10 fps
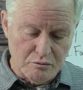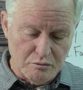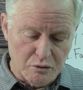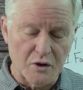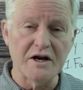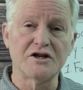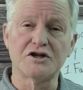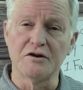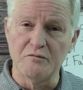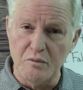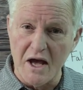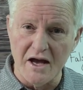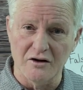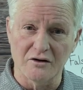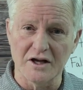priests of
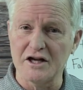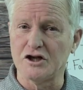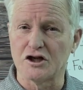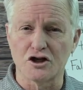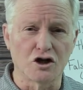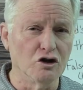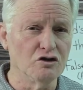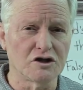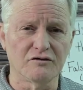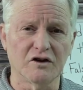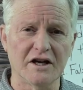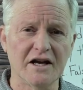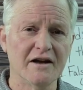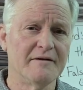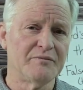Baal. It's
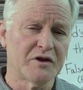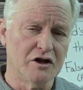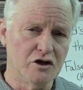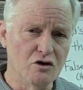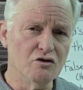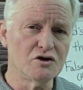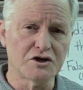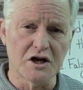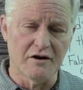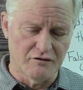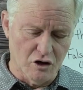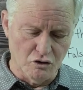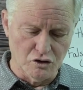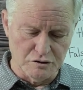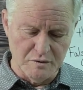exclusively used of
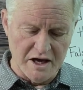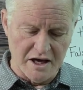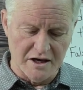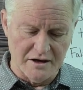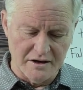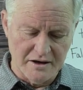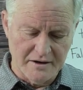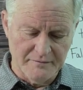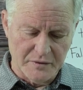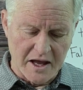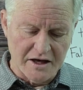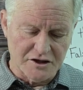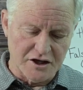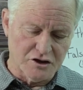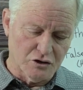those men. And it
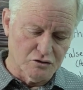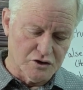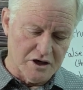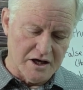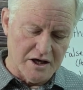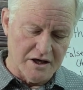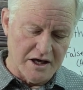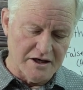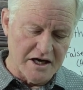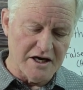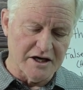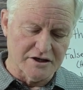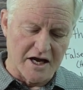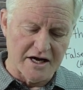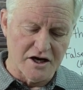says, indeed,
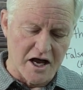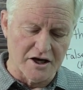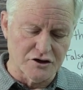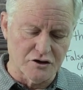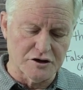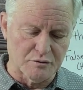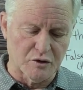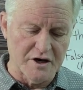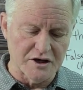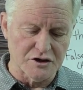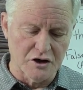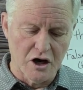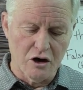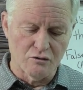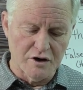its idolatrous priests
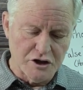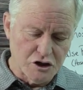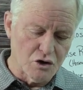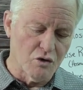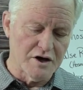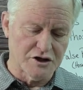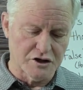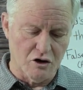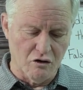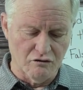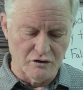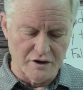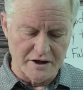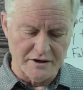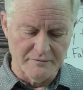rejoiced over it.